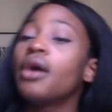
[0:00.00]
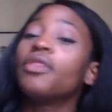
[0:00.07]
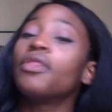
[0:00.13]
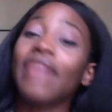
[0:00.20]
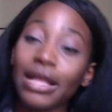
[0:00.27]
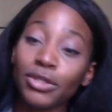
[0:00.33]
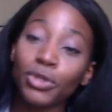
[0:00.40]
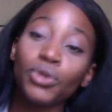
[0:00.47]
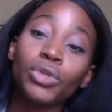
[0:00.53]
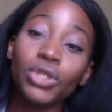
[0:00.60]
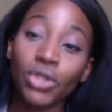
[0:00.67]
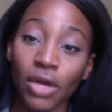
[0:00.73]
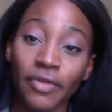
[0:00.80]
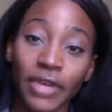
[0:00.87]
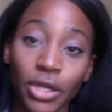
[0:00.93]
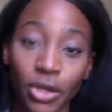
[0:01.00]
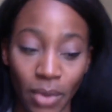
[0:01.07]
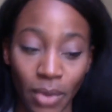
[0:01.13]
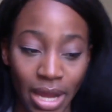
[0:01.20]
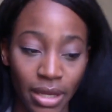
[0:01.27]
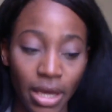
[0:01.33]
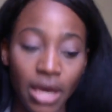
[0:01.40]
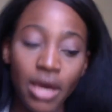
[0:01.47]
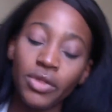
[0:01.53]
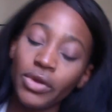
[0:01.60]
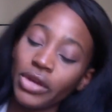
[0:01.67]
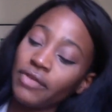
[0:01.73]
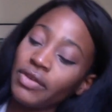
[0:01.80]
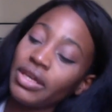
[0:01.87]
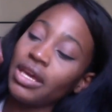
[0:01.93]
That's who's serving Greg. They're
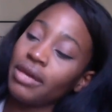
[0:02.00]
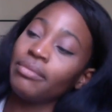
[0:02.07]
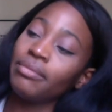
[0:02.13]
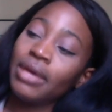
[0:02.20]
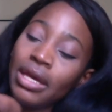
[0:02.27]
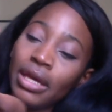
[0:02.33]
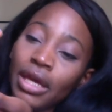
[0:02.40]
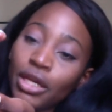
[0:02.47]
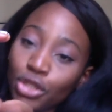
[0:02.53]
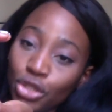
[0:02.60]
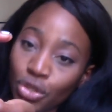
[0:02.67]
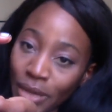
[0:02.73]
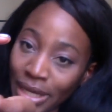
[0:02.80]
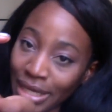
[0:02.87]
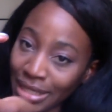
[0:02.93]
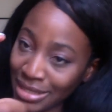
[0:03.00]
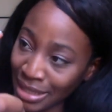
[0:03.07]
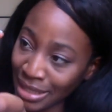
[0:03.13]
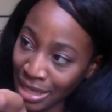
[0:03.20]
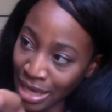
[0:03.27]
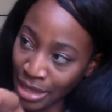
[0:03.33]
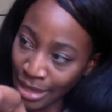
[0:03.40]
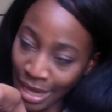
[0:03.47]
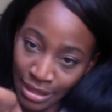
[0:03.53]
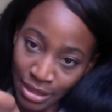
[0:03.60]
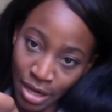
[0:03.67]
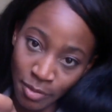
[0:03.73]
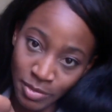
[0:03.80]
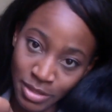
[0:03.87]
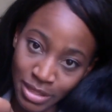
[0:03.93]
giving him his drinks in like
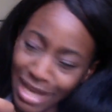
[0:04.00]
cups,